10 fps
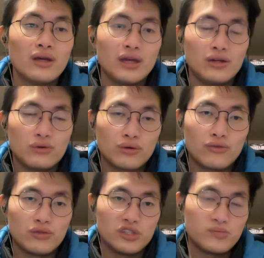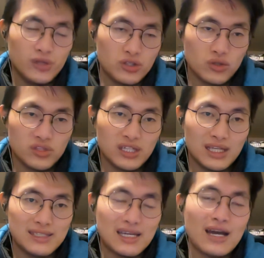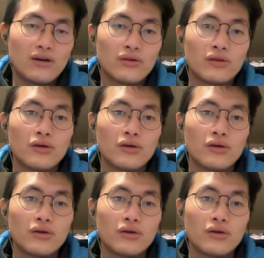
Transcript: in order for those blood sugars to get down.